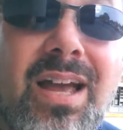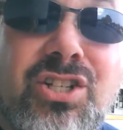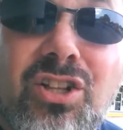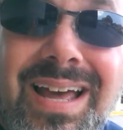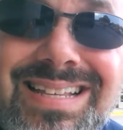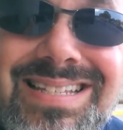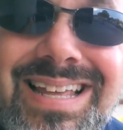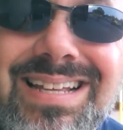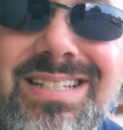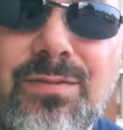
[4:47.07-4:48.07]
on July
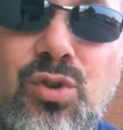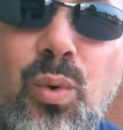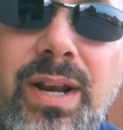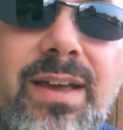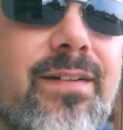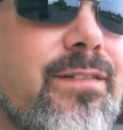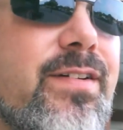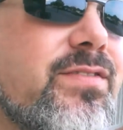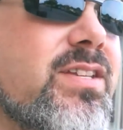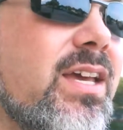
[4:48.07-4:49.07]
6th of
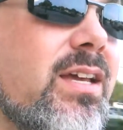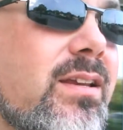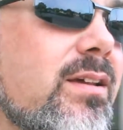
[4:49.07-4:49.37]
2015.